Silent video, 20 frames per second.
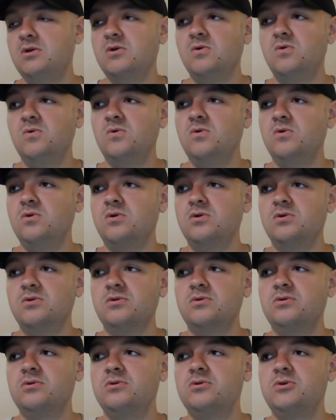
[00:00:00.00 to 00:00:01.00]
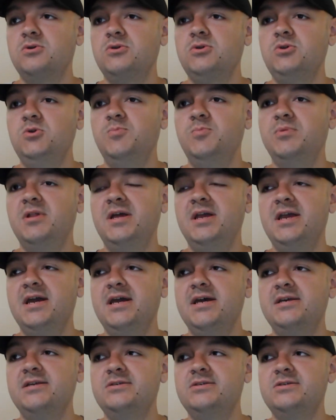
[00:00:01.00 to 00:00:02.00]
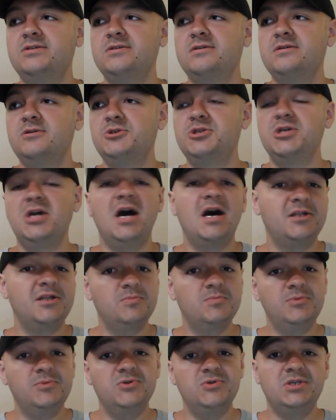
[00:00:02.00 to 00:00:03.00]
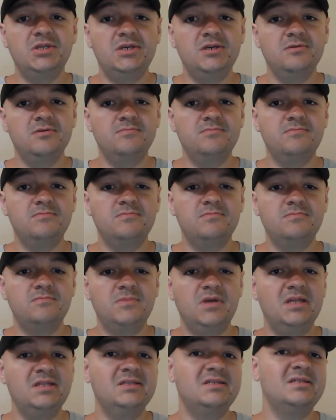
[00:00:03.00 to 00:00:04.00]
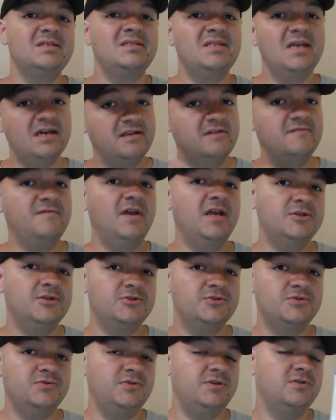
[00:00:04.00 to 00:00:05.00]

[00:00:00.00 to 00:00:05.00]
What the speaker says: or you play as John in the museum instead of Andrew.